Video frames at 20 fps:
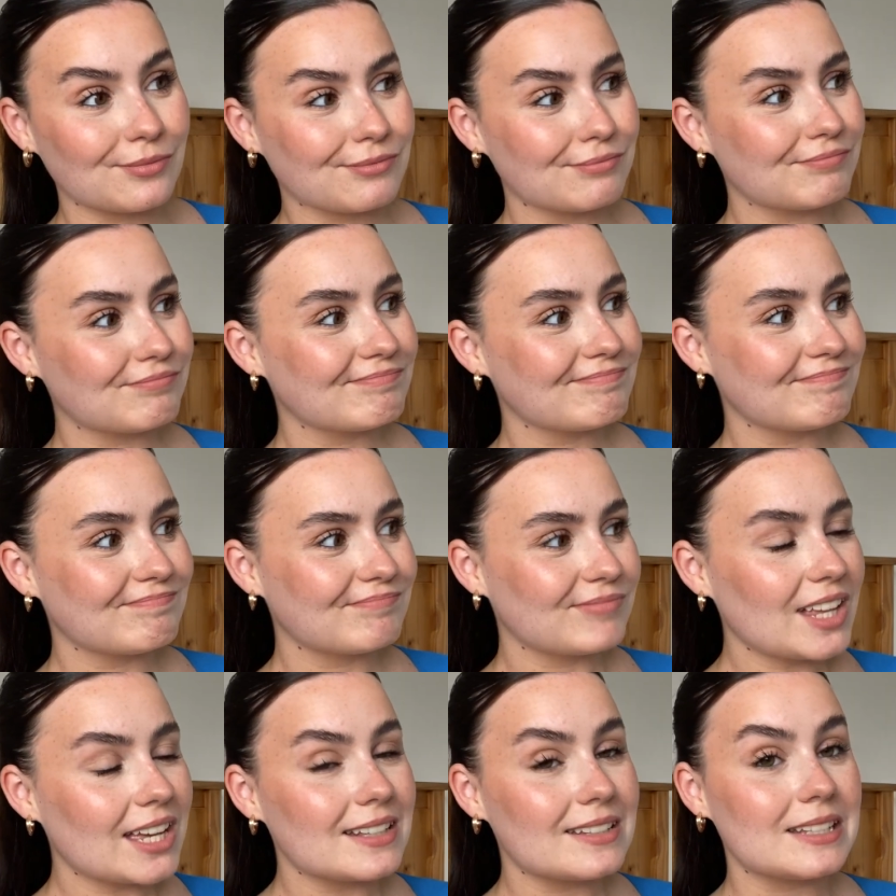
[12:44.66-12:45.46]

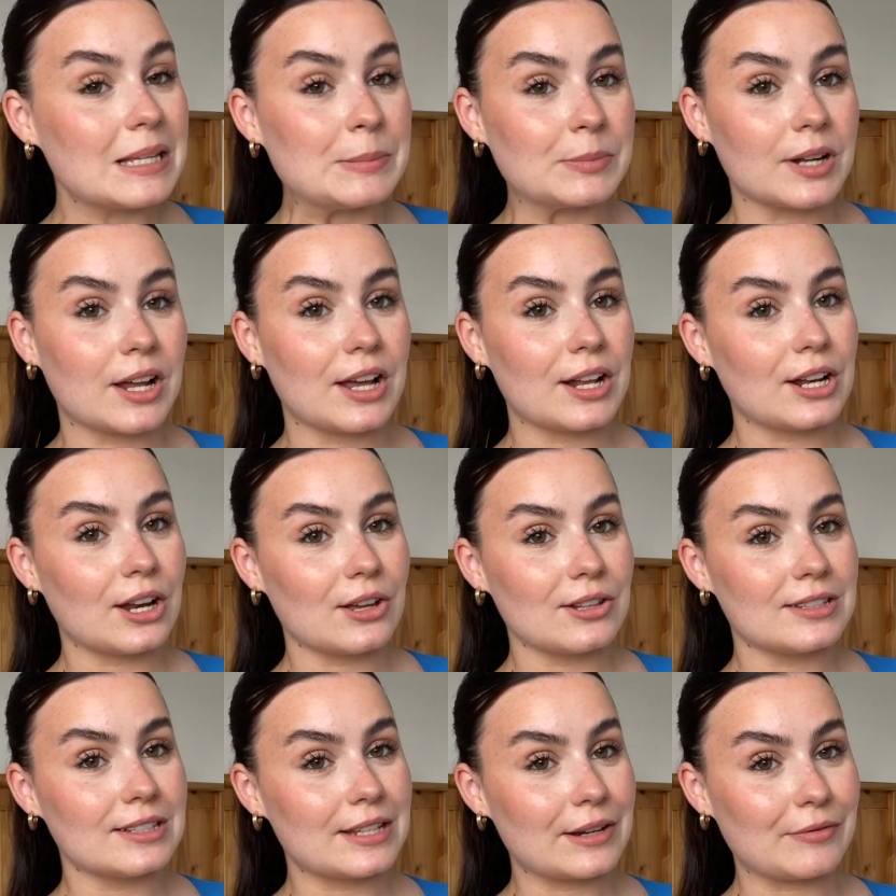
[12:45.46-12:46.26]
it seems like
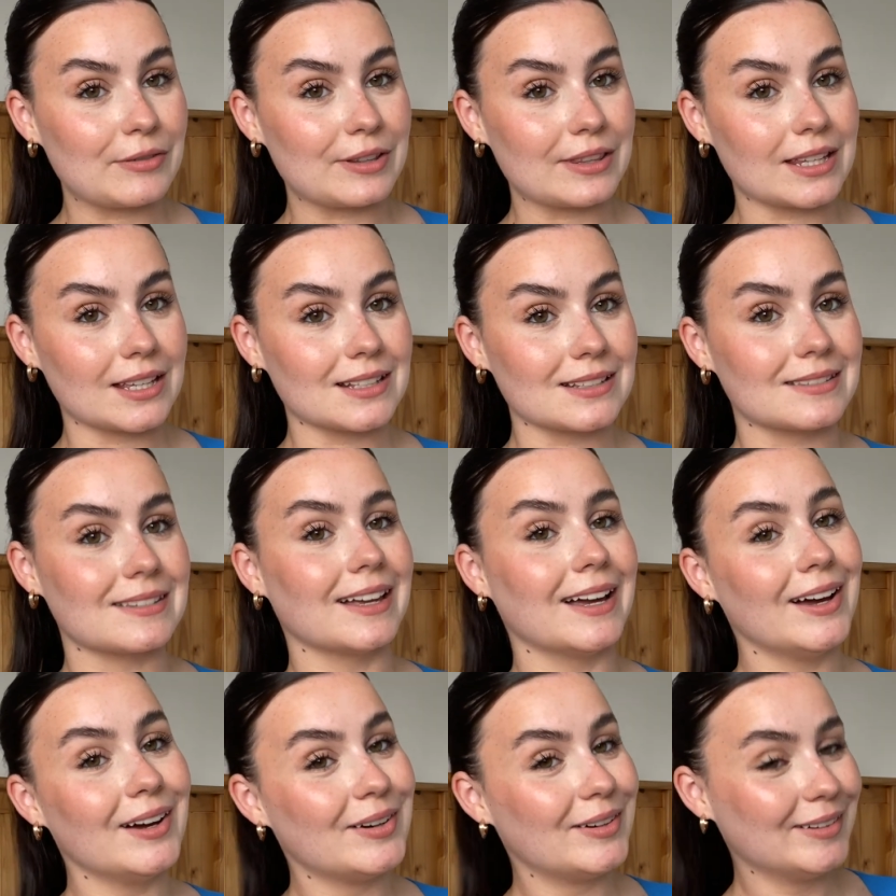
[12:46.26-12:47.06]
loads of different things
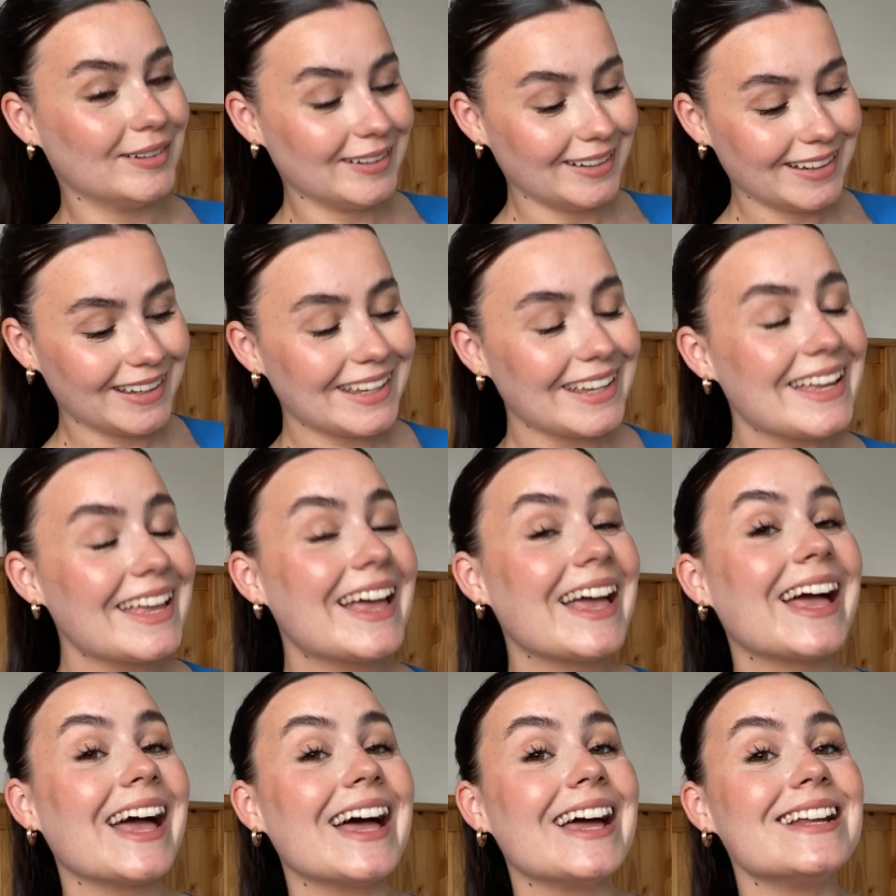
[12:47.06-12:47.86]
now.
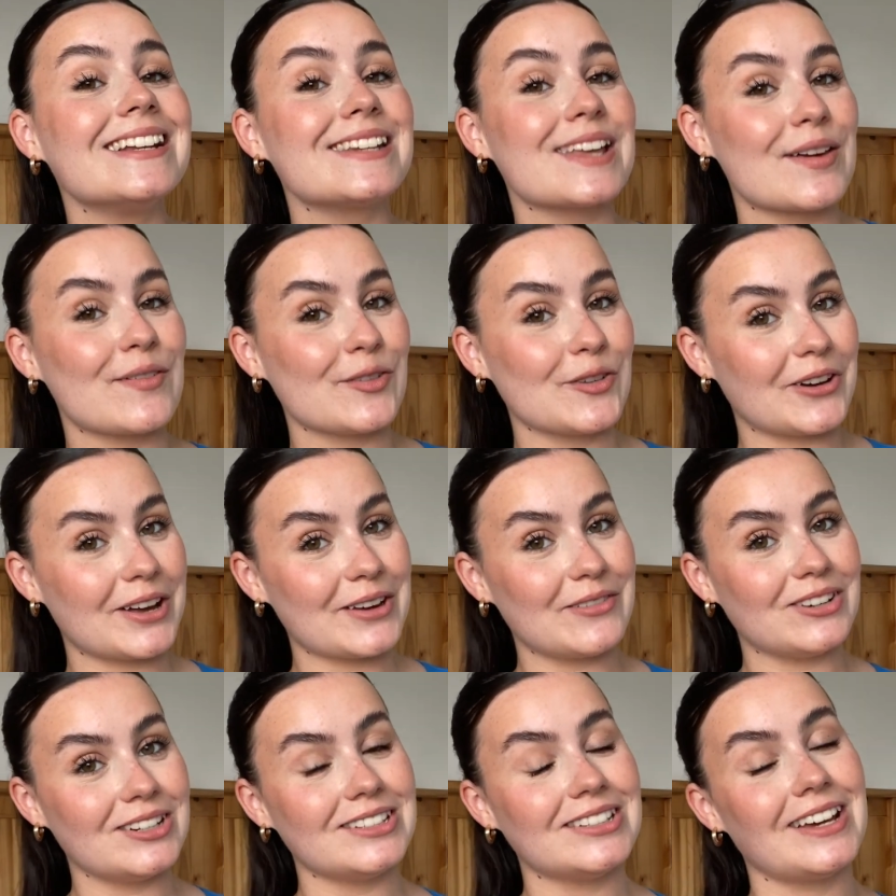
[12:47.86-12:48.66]
And if you're a
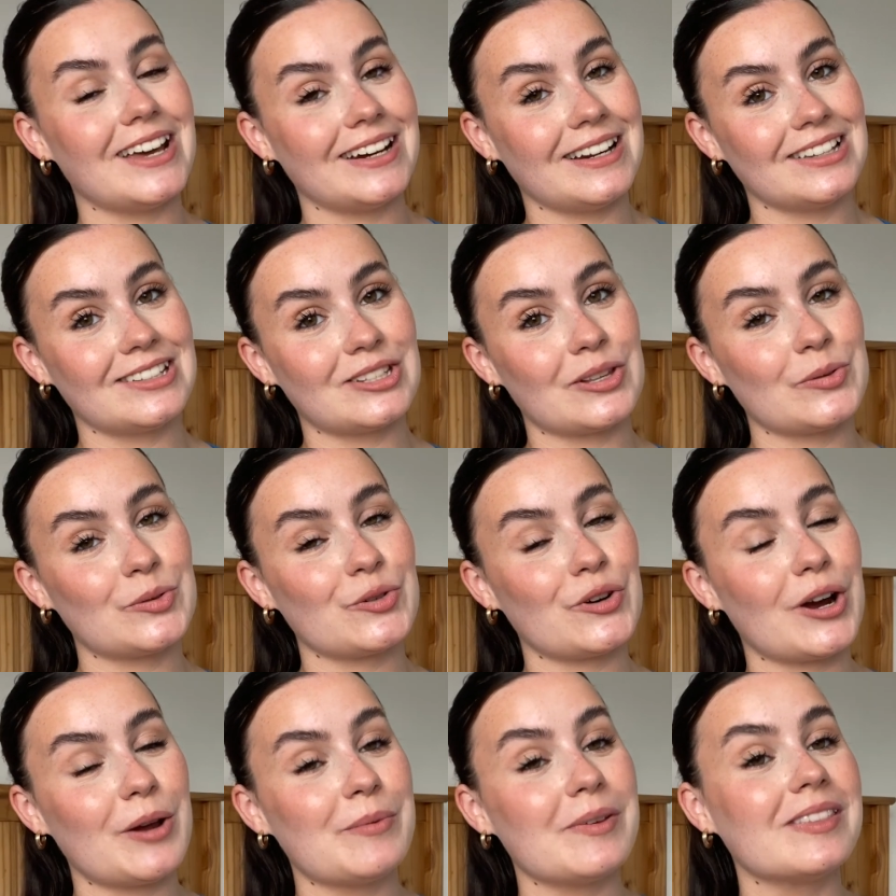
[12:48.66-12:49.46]
returning
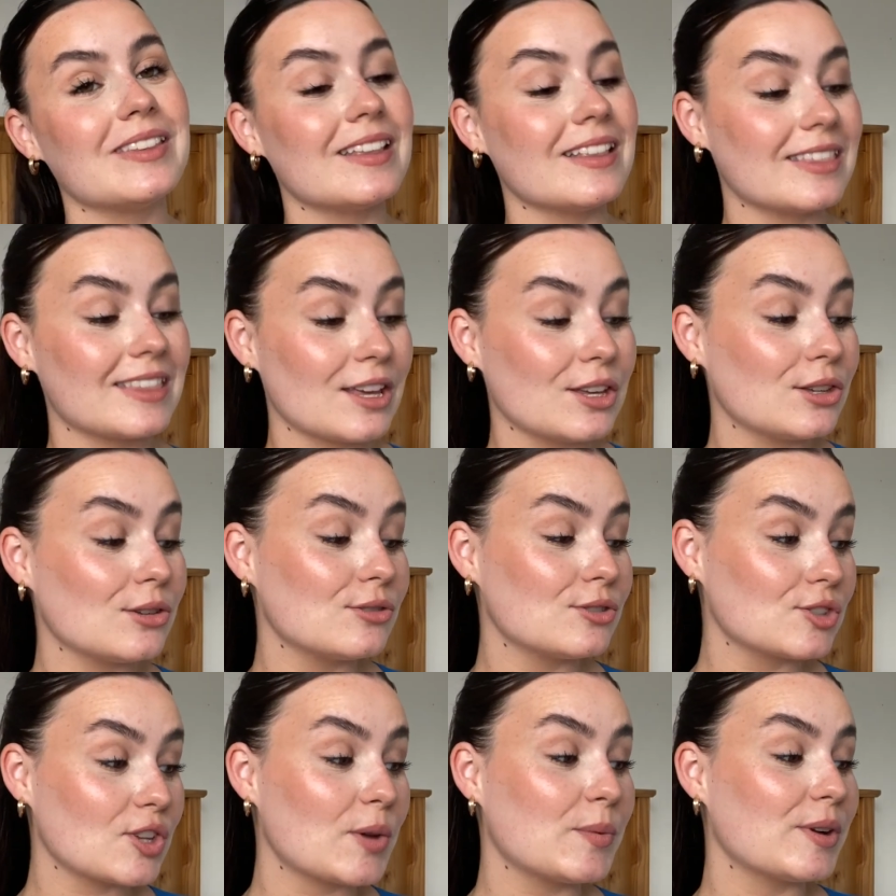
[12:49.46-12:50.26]
subscriber, then thank you
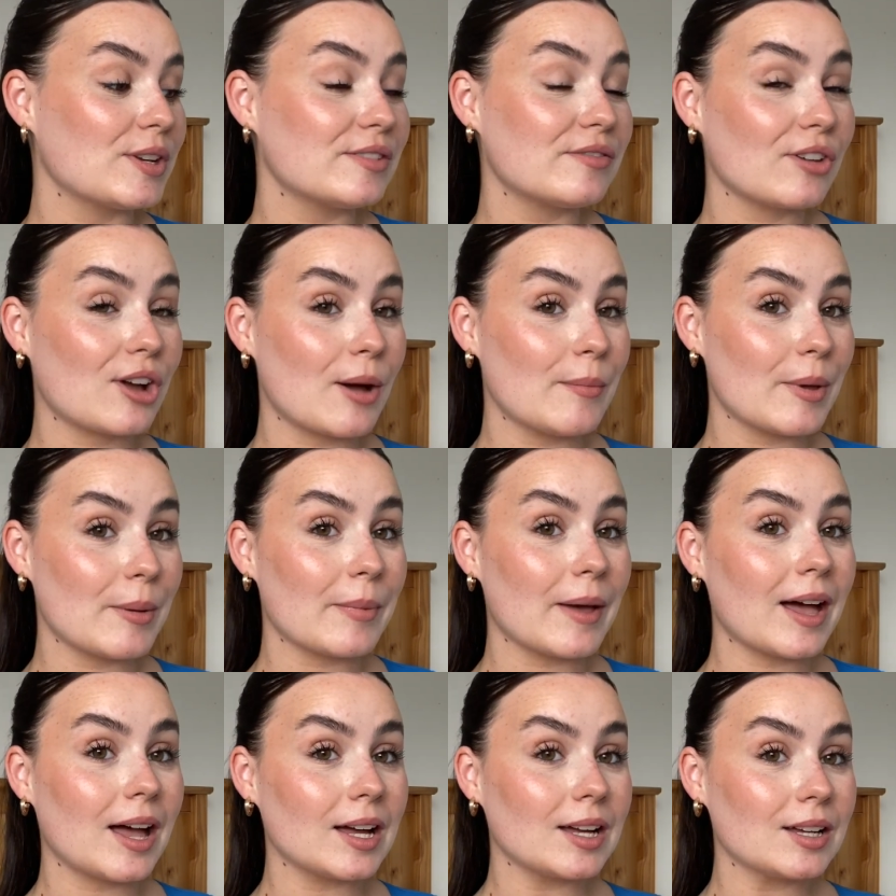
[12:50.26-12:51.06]
so much for coming
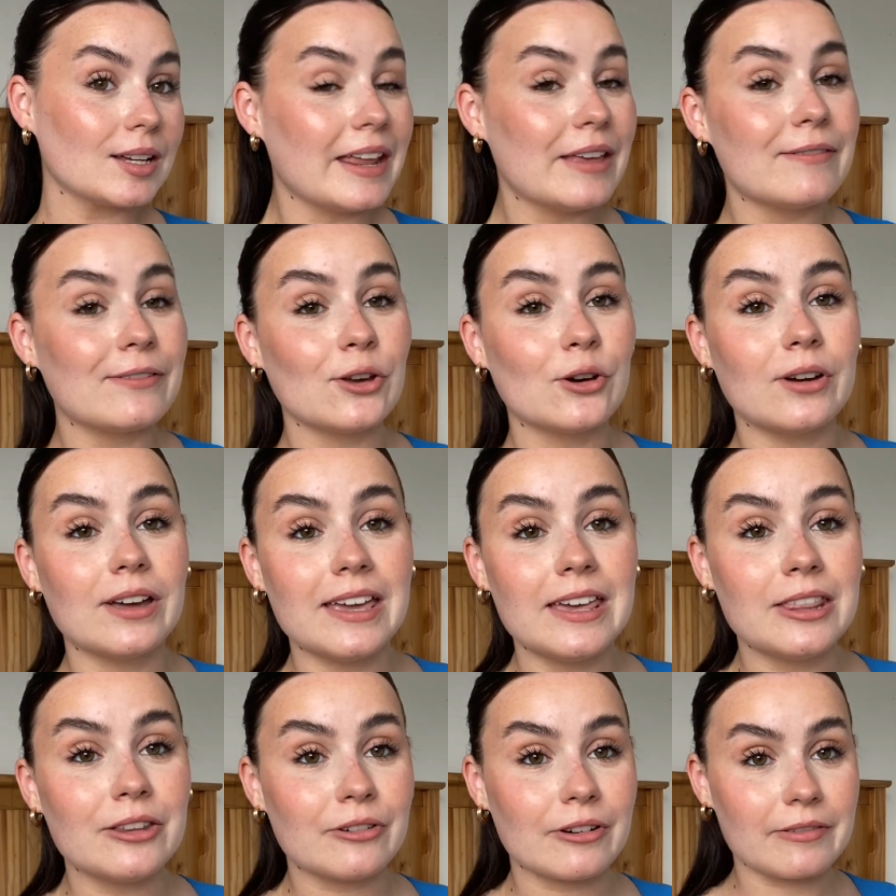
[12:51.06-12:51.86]
back. If you're
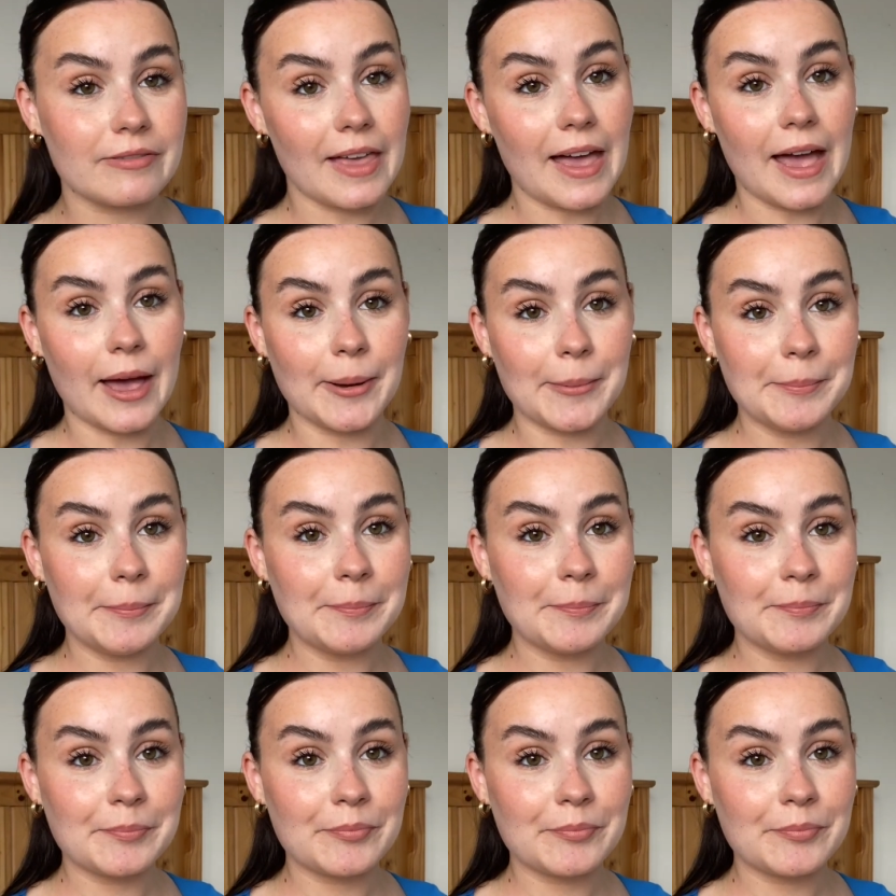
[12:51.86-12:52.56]
either of them,